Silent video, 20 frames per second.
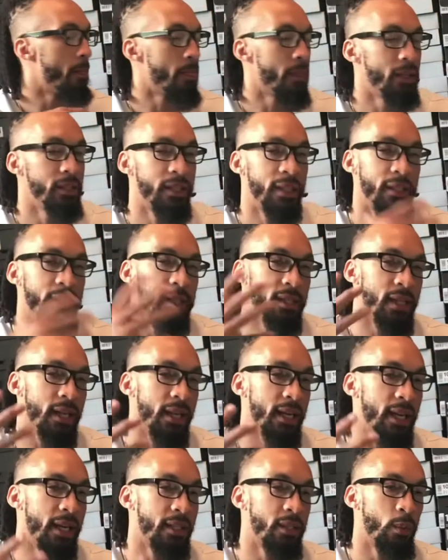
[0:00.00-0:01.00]
just because I
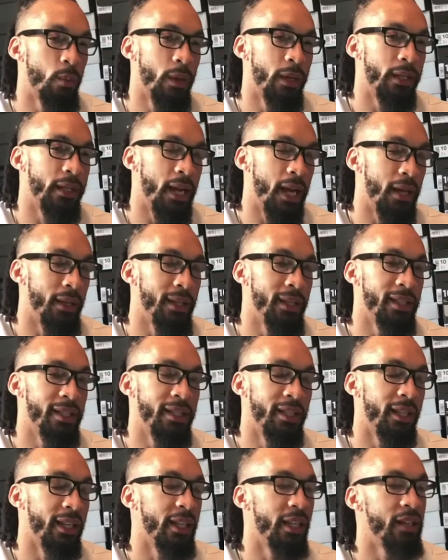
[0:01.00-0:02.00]
like to work out in
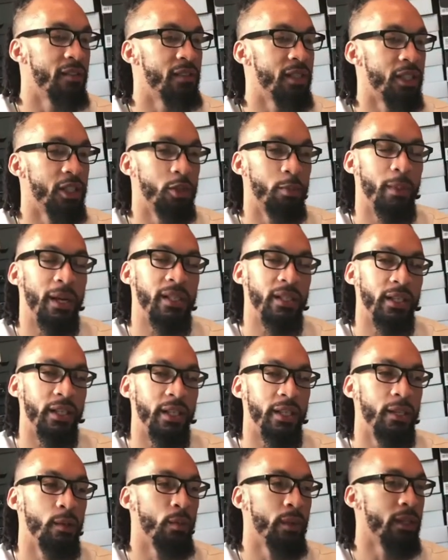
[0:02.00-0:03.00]
sleeves, especially
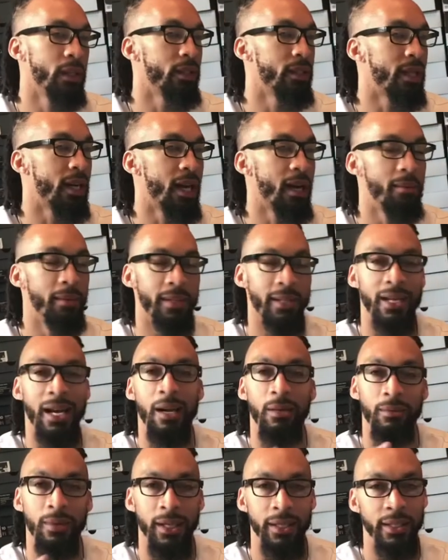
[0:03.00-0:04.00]
in the wintertime, and
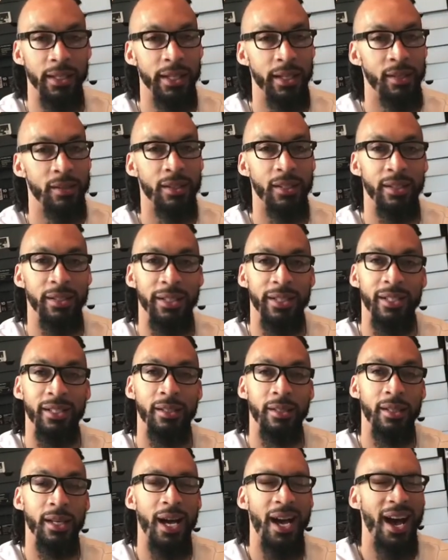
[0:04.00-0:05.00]
not right now because it is
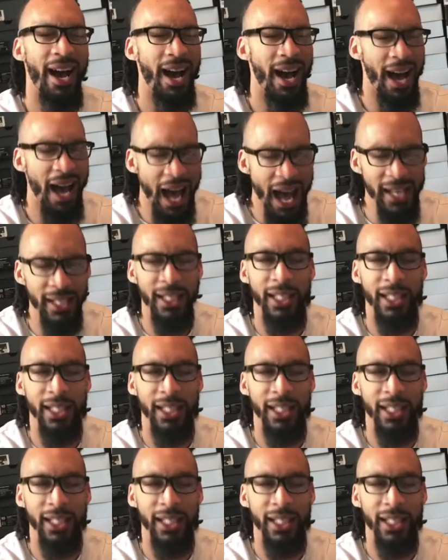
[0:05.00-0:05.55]
hot.